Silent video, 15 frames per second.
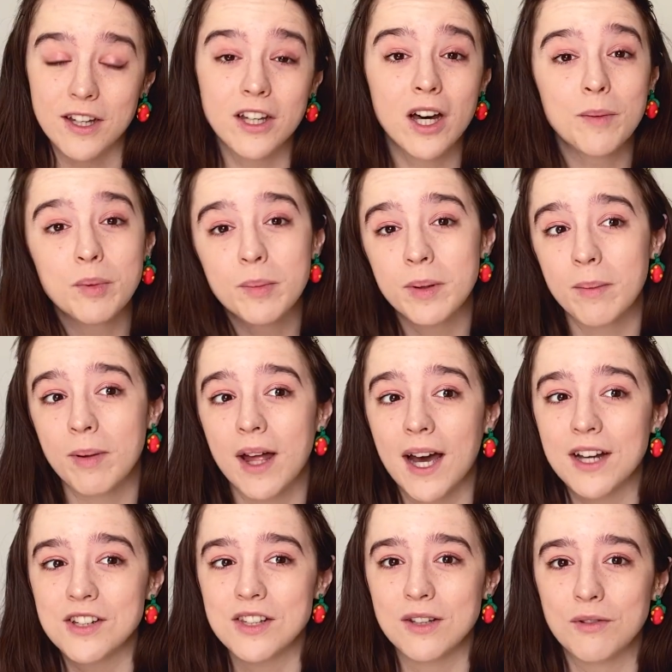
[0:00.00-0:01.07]
A couple people
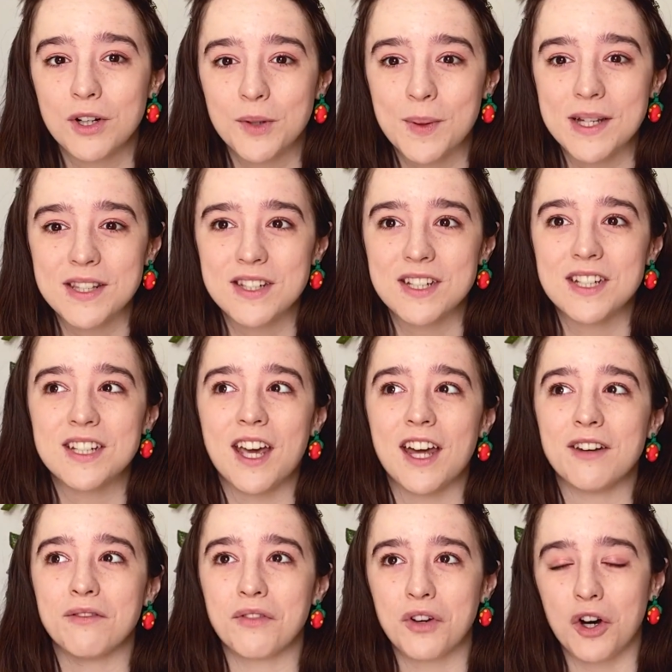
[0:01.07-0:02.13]
actually requested
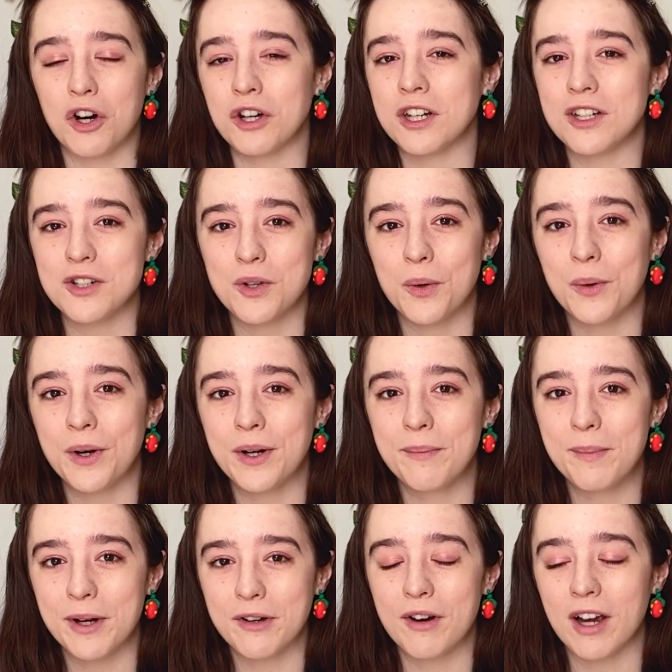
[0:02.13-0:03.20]
kind of
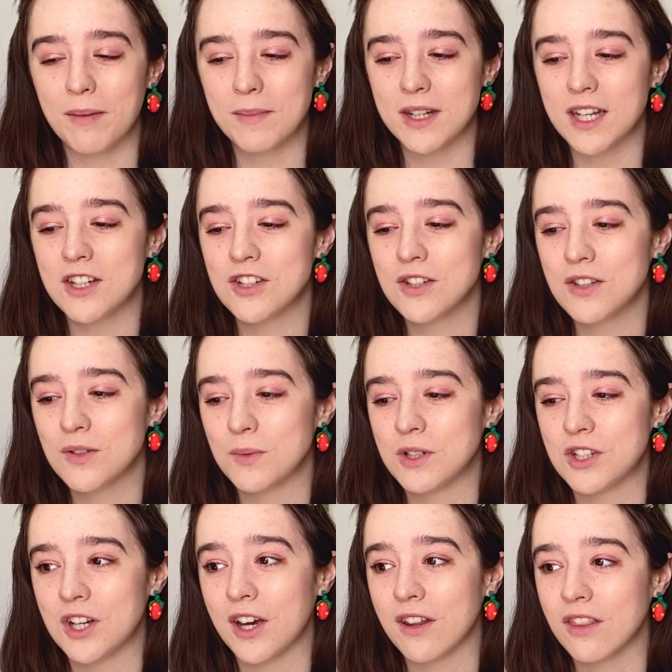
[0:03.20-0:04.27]
cottagecore book recommendations,
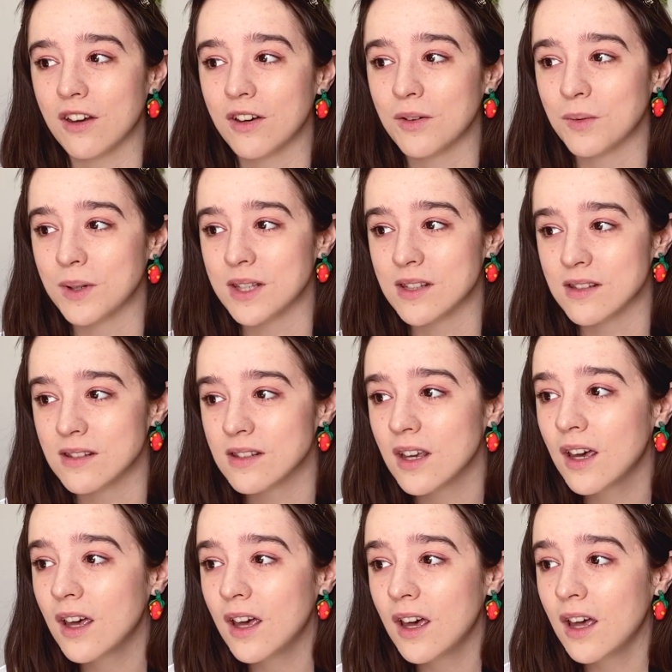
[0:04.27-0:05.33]
which I thought was
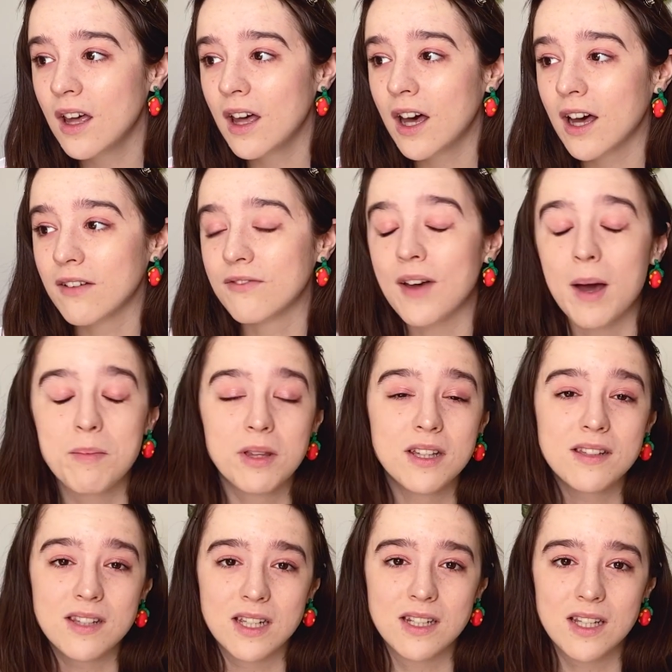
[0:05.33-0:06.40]
a
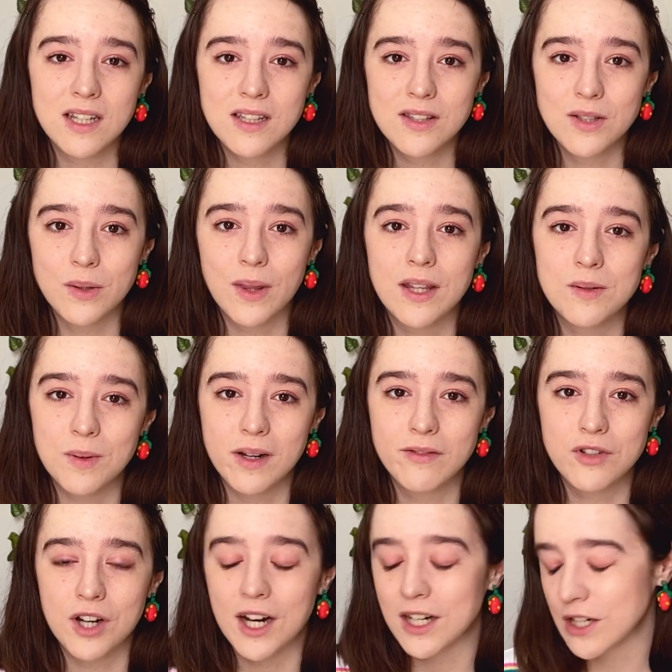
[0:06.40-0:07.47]
fabulous idea, so that's what I've
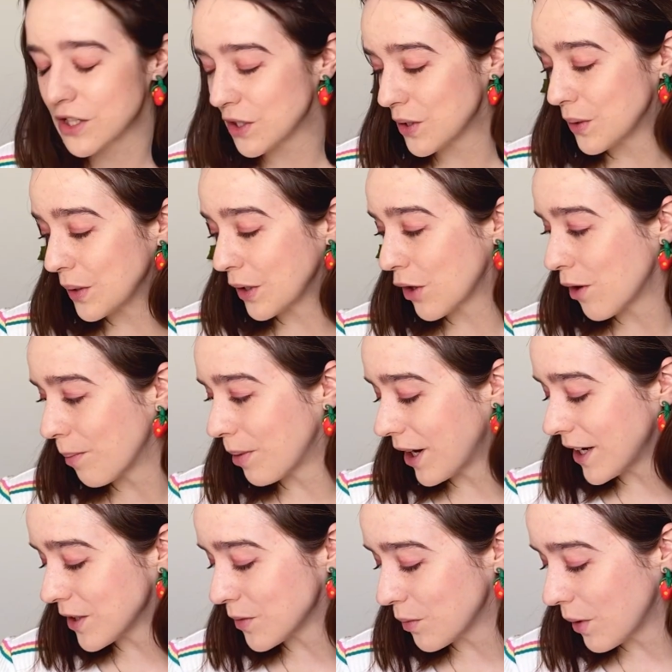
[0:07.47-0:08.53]
tried to
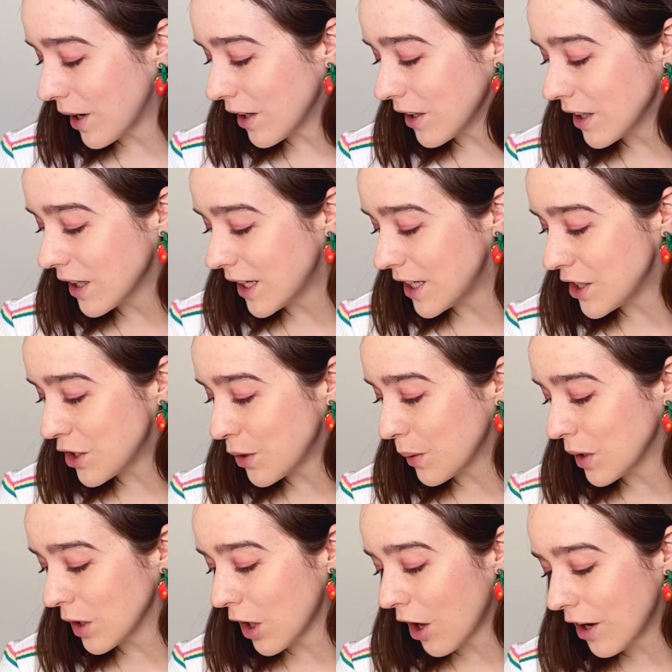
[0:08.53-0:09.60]
incorporate as well into
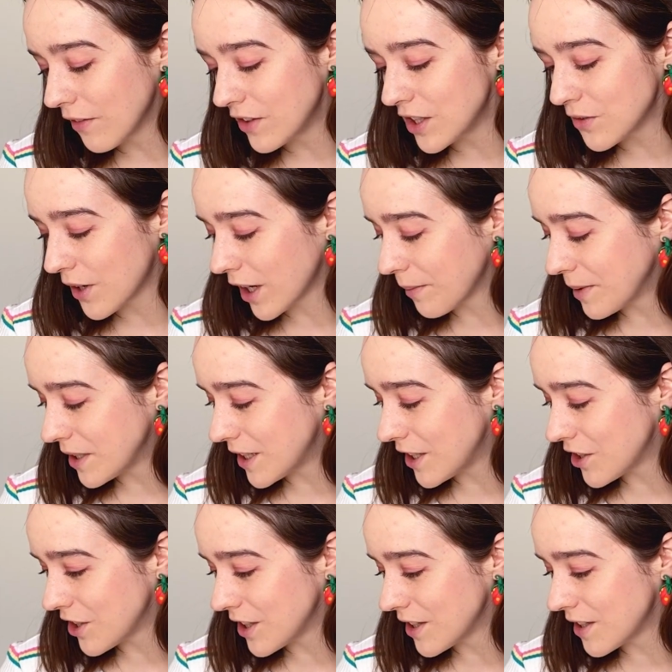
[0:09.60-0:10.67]
a lot of these
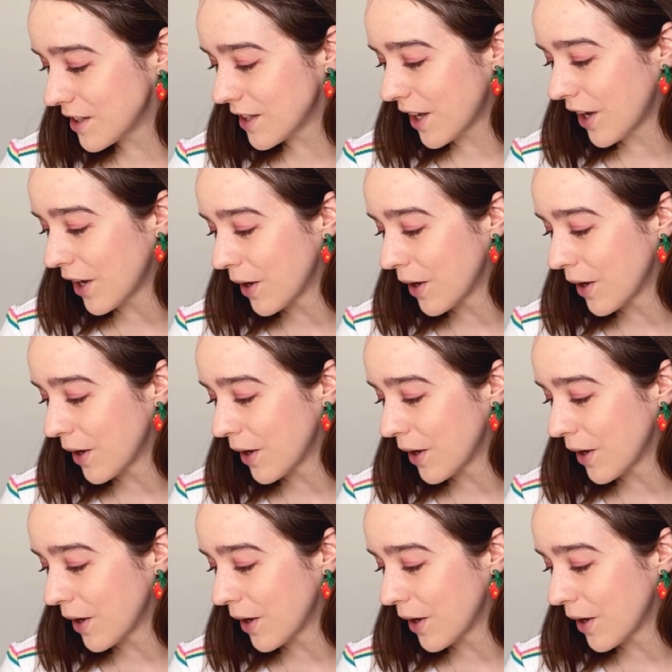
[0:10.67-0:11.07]
recommendations.